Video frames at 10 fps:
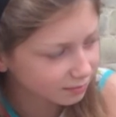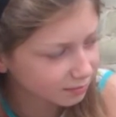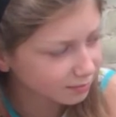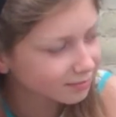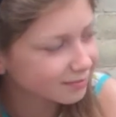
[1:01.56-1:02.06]

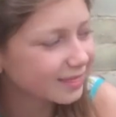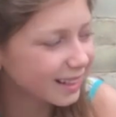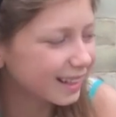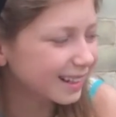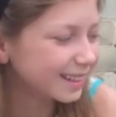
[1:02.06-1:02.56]

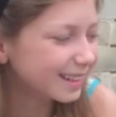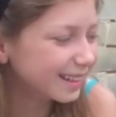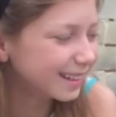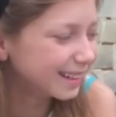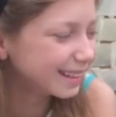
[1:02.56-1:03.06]

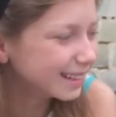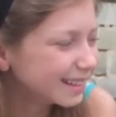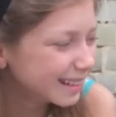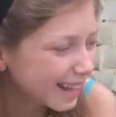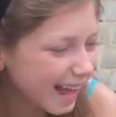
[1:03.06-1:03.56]

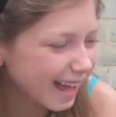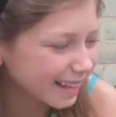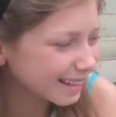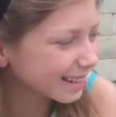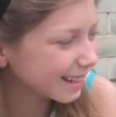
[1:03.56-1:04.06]

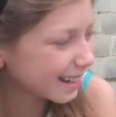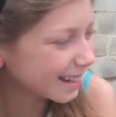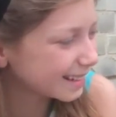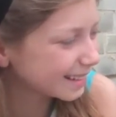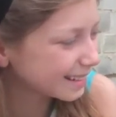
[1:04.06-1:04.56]

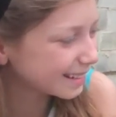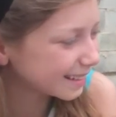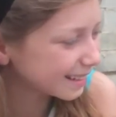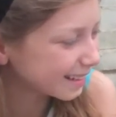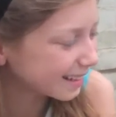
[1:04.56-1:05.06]

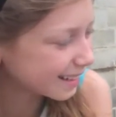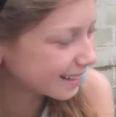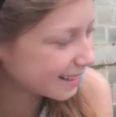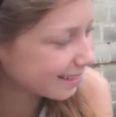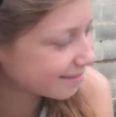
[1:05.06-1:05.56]

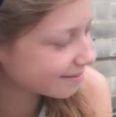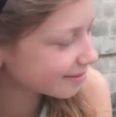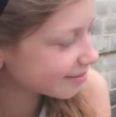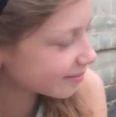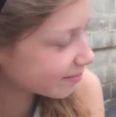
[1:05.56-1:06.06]

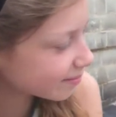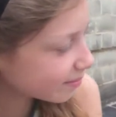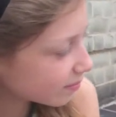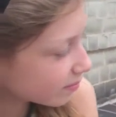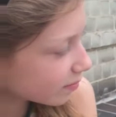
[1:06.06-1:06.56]

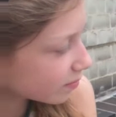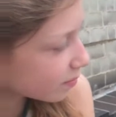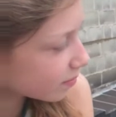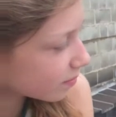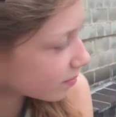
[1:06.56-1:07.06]

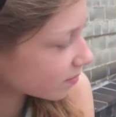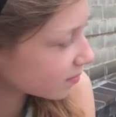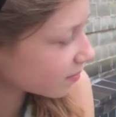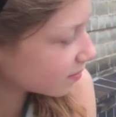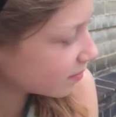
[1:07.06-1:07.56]

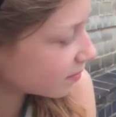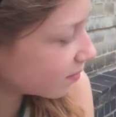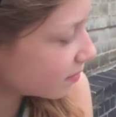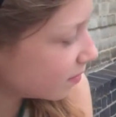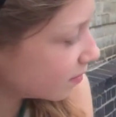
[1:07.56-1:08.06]

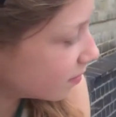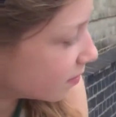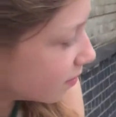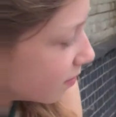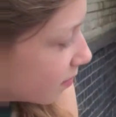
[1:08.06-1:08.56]

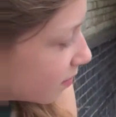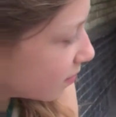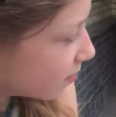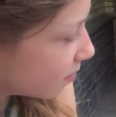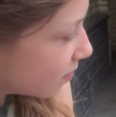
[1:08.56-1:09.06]

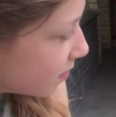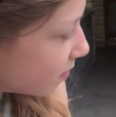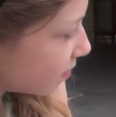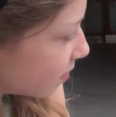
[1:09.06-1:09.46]
(not speaking)